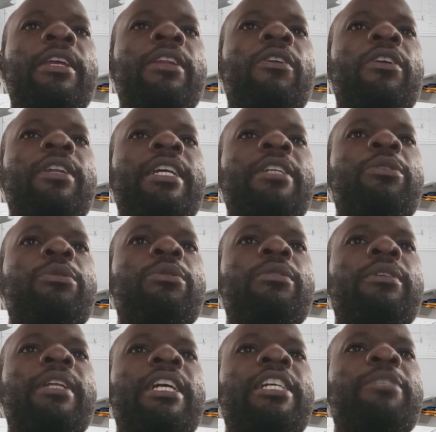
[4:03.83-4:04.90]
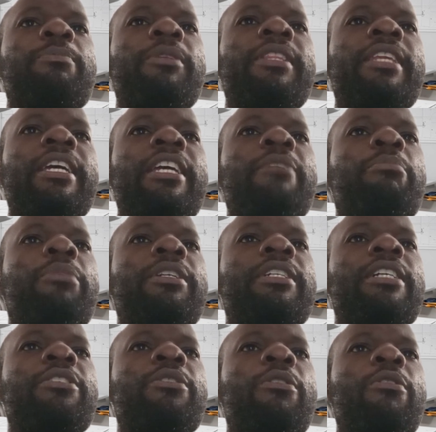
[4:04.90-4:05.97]
in order to grasp the
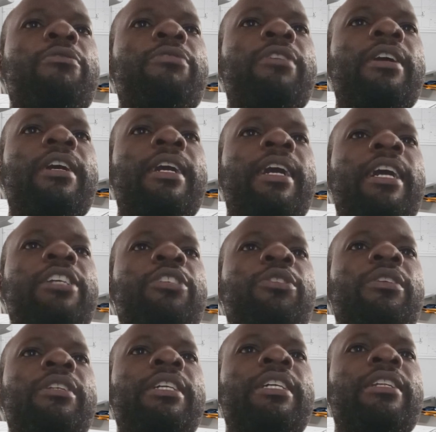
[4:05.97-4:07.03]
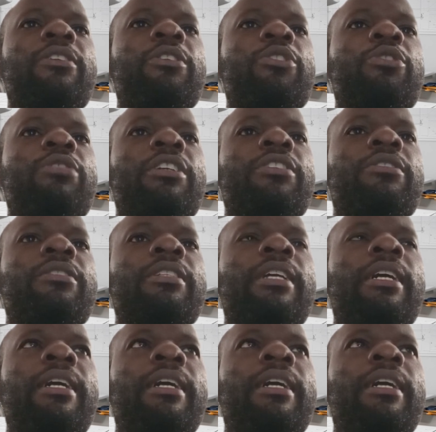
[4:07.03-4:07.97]
importance of CAISSON in construction,